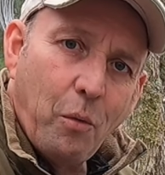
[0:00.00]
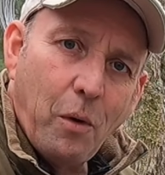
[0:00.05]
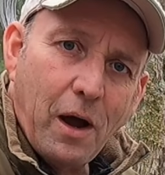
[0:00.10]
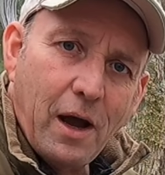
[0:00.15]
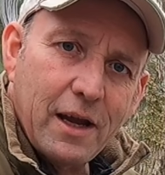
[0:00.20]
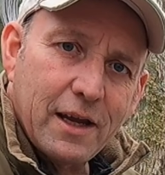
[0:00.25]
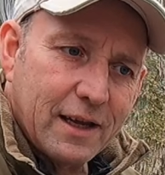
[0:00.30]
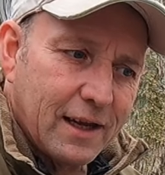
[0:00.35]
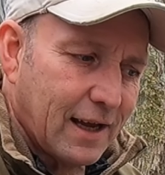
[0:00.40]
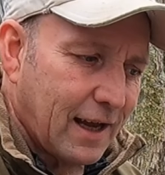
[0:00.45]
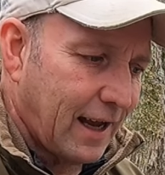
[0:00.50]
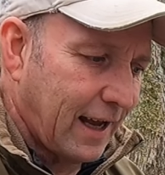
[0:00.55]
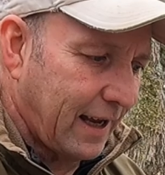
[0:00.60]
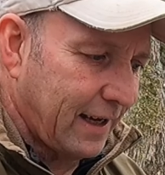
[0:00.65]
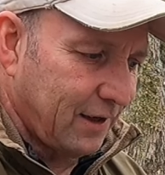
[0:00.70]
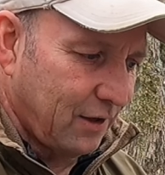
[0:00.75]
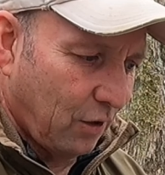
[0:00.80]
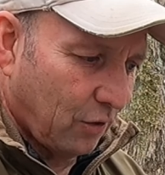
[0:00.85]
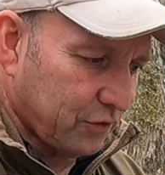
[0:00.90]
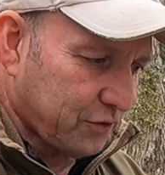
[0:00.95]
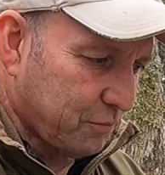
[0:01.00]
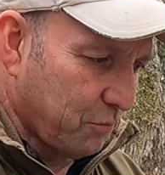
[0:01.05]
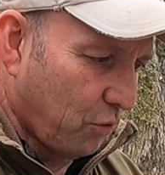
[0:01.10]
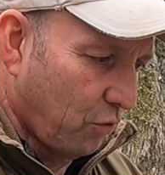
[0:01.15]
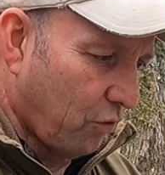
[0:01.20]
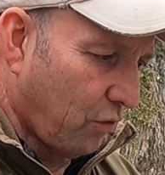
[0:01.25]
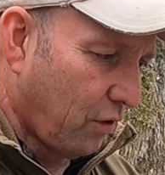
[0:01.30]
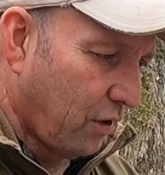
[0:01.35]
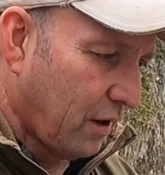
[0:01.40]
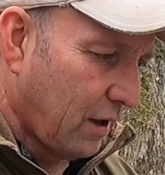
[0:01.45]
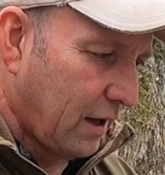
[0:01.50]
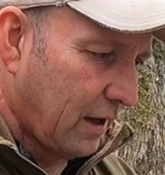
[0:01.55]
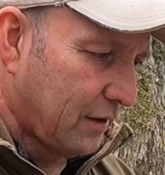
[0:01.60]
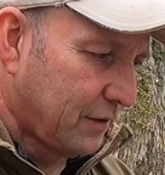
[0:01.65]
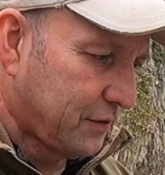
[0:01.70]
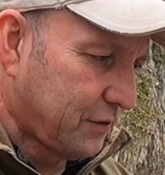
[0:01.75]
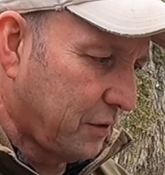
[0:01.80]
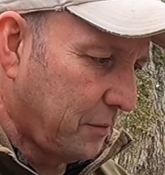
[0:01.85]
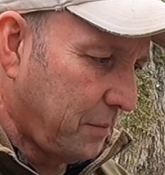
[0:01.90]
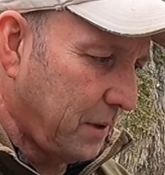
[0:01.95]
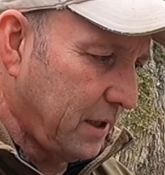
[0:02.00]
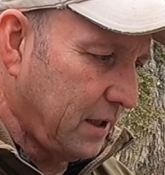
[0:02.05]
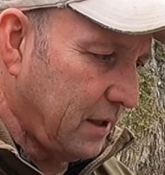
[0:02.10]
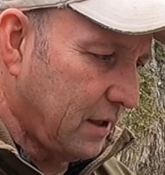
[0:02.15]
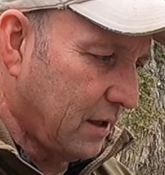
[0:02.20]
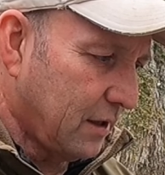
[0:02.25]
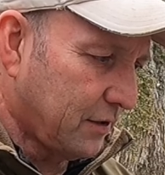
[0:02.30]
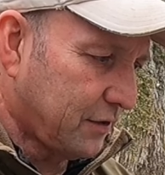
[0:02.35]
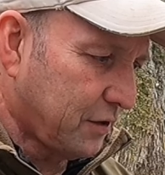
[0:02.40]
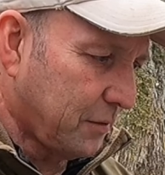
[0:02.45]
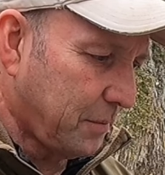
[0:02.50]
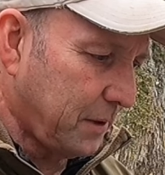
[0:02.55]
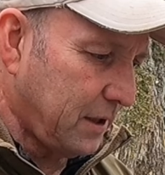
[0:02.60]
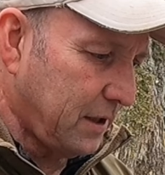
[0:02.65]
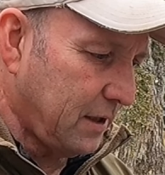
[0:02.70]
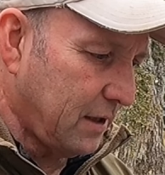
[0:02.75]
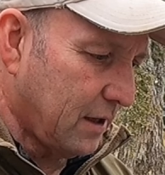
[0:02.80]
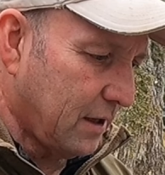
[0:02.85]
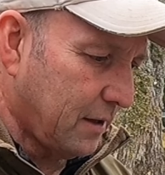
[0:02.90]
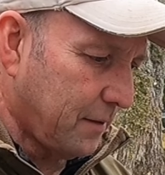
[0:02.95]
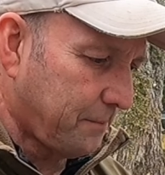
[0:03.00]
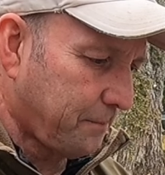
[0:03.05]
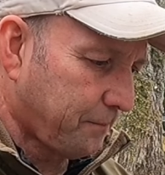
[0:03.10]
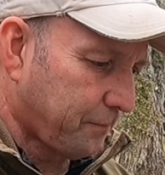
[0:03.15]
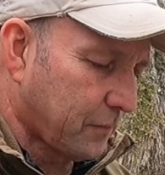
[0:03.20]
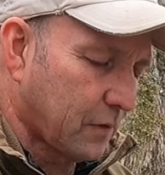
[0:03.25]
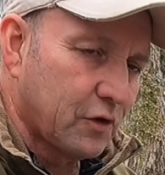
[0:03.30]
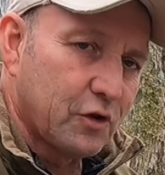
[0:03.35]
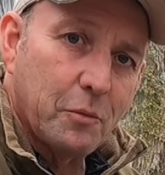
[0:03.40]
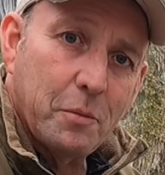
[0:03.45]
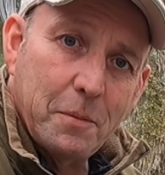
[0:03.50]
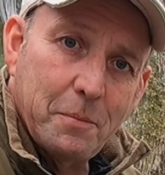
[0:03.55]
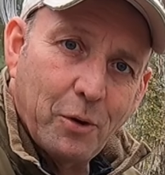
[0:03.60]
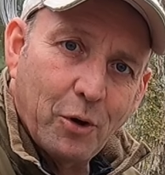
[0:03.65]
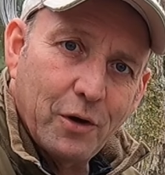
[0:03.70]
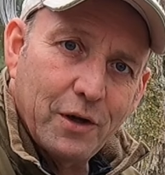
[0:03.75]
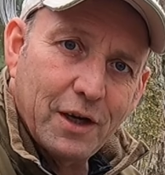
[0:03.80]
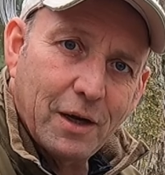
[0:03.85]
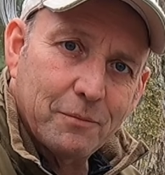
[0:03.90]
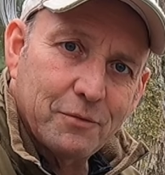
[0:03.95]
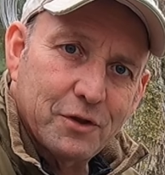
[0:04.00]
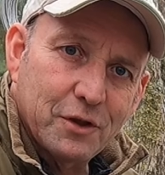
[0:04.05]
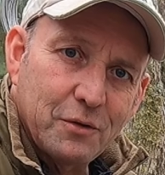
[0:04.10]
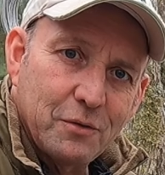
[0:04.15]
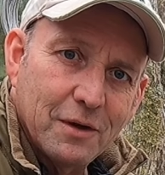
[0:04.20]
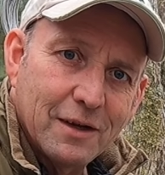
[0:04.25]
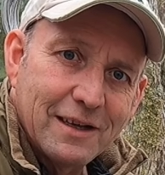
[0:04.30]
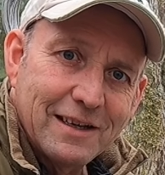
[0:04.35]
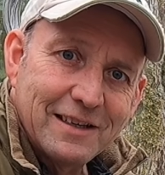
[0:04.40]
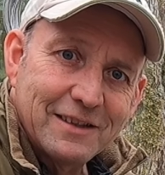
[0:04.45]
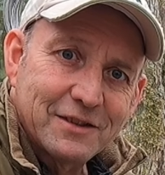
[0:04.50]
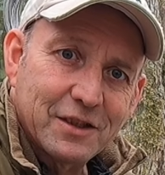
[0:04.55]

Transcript: the way and lots more to be uh, to be uh, to be potted up too.